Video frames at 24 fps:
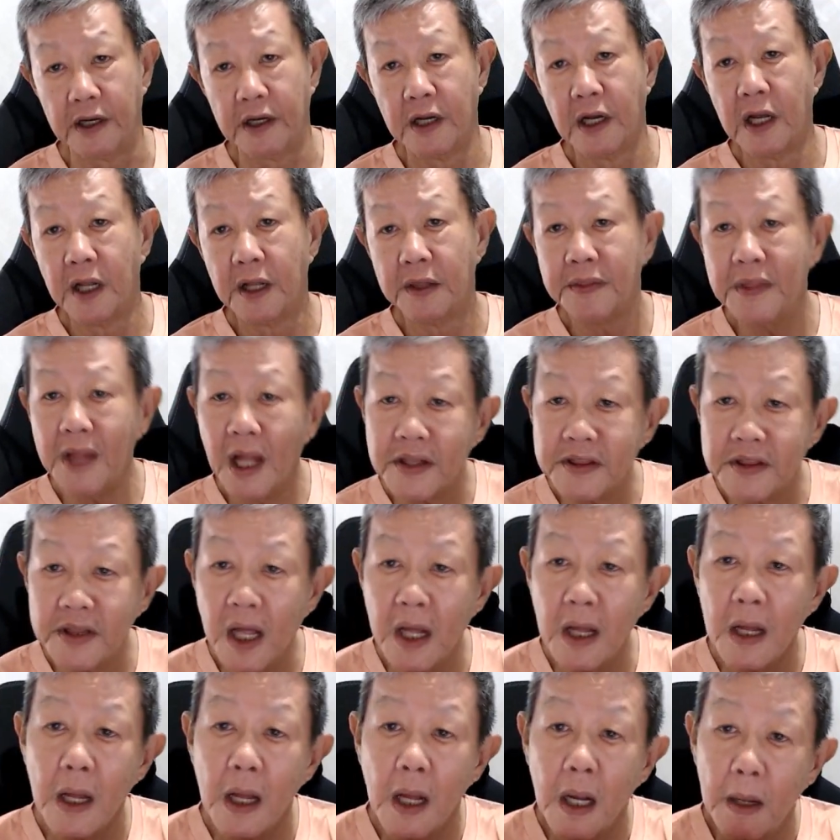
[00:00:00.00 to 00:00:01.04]
nothing
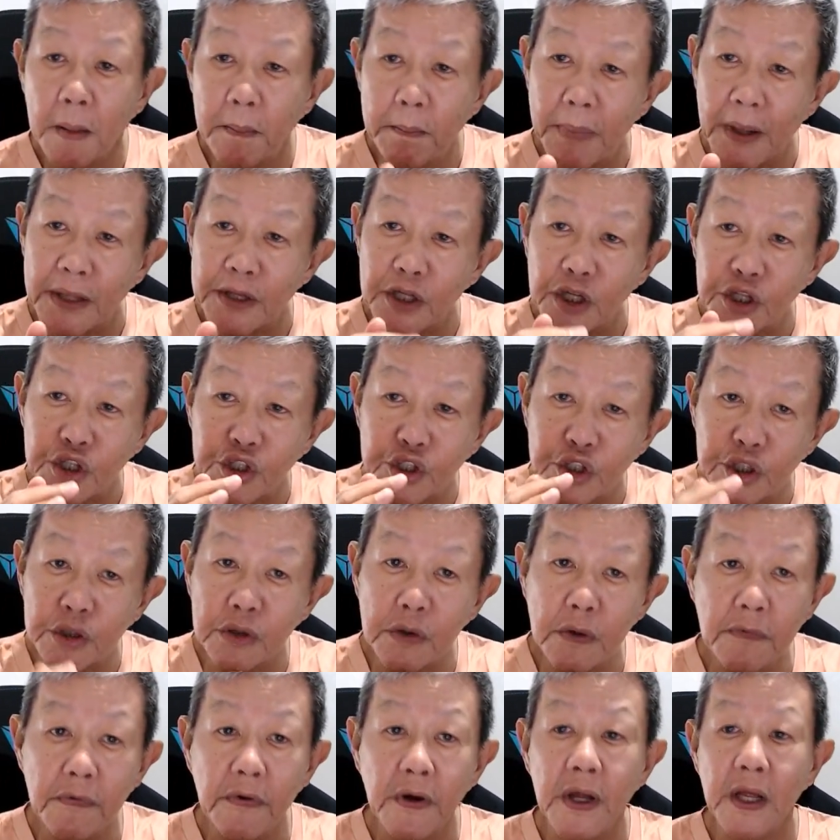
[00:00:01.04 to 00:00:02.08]
but the truth
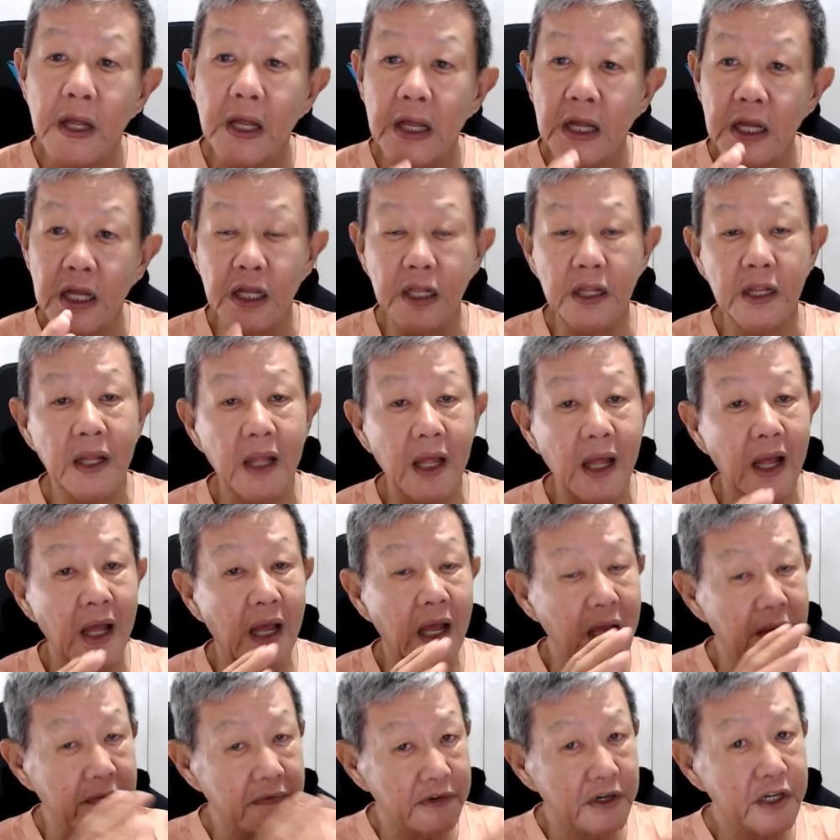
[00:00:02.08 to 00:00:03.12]
in
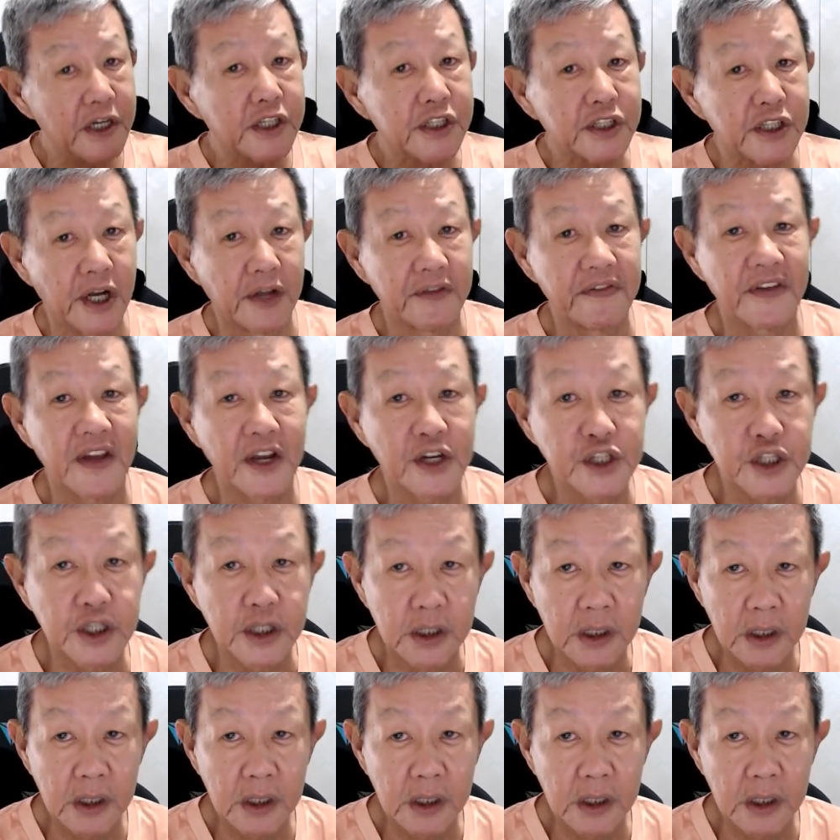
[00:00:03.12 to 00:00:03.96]
every transaction,